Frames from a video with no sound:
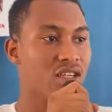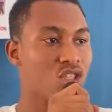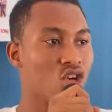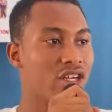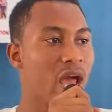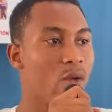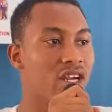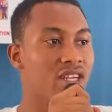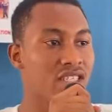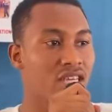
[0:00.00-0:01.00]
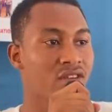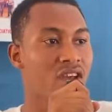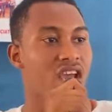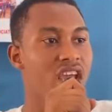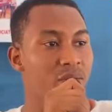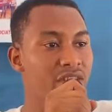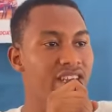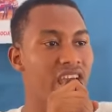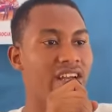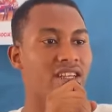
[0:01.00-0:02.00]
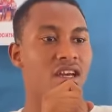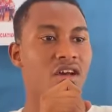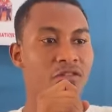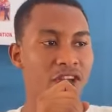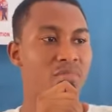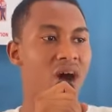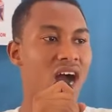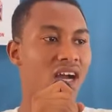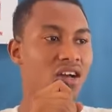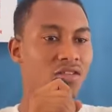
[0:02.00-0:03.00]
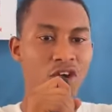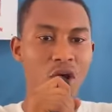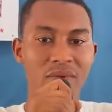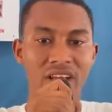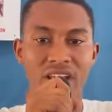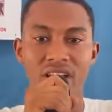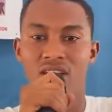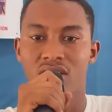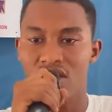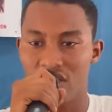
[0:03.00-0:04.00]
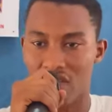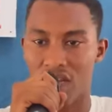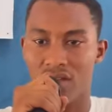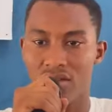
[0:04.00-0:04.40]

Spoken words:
So they will receive immediate feedback from the teacher,